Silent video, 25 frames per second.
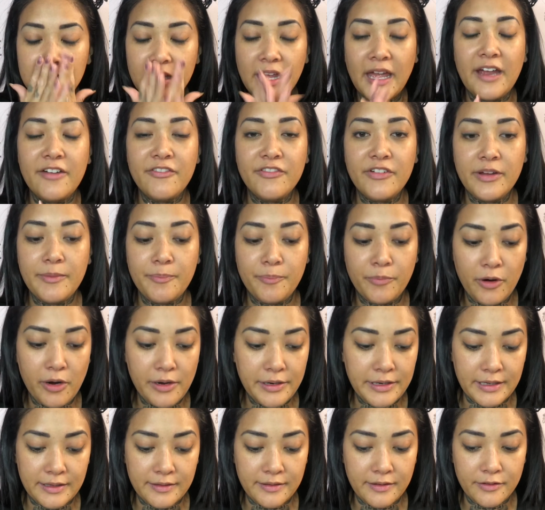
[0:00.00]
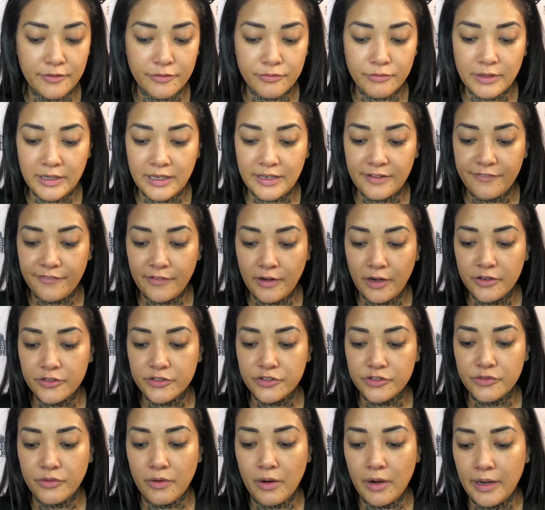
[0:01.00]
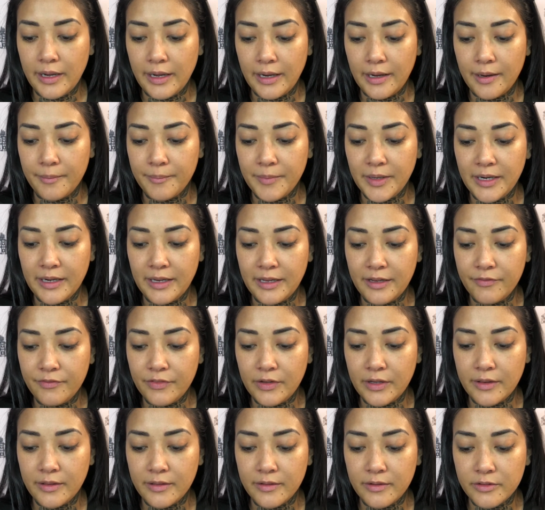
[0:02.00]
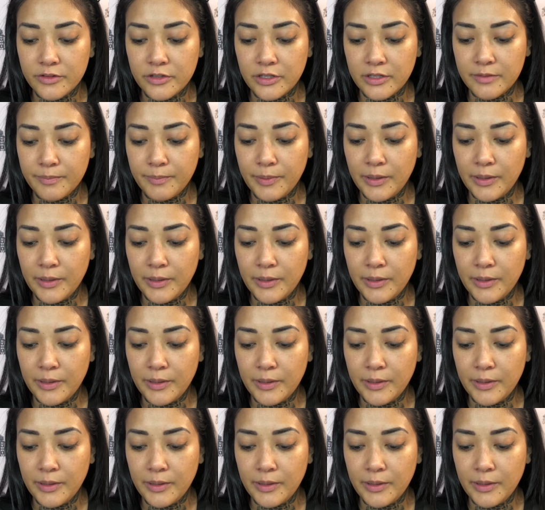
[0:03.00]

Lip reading: Every product is really fast drying. I mean, even just